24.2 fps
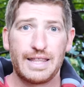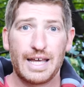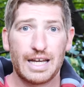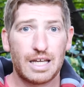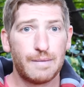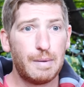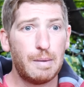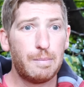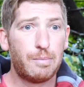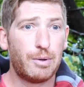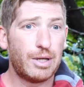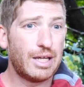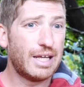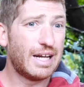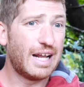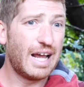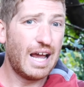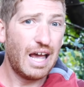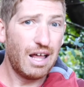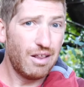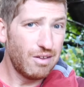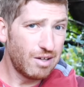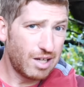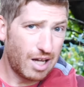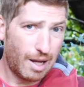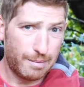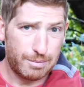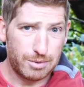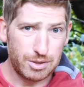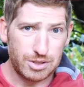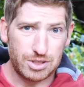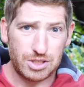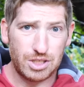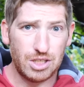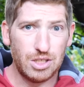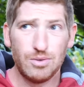that could be bringing a
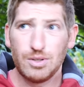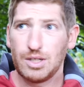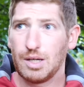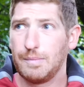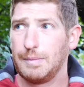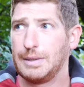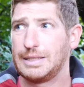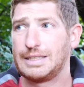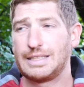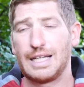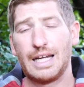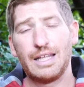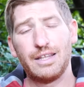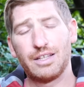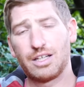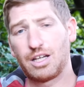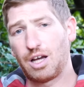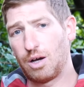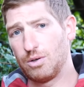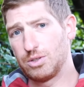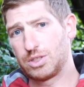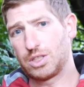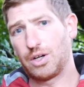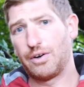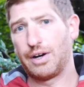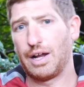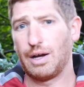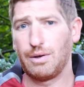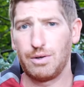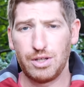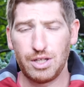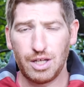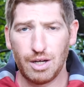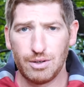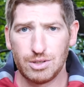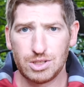helicopter to you, it could be sending the Coast Guard out
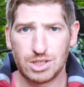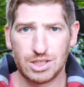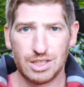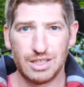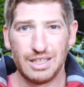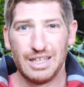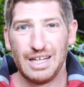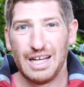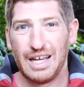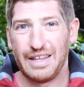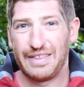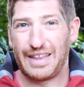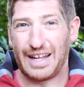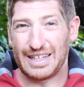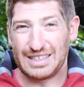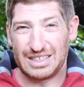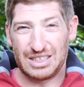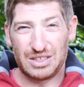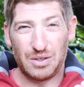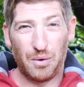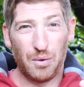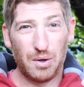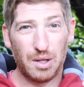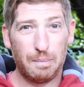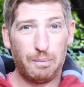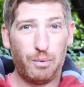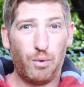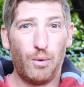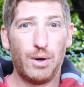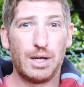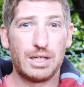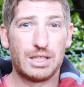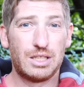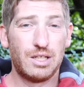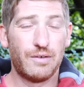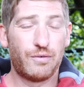into the ocean, that's sort of the
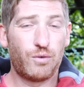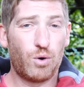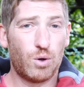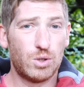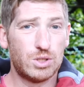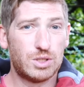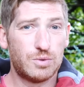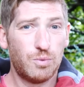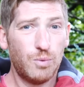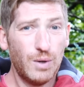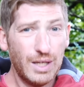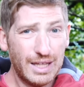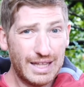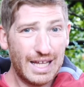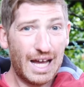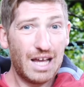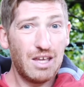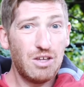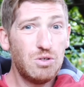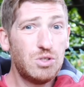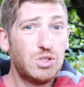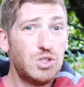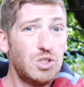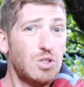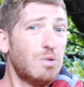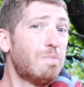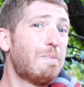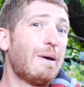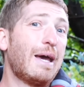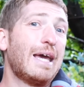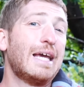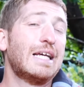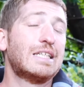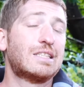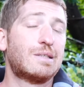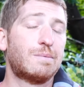point. And of course, with that, you do pay a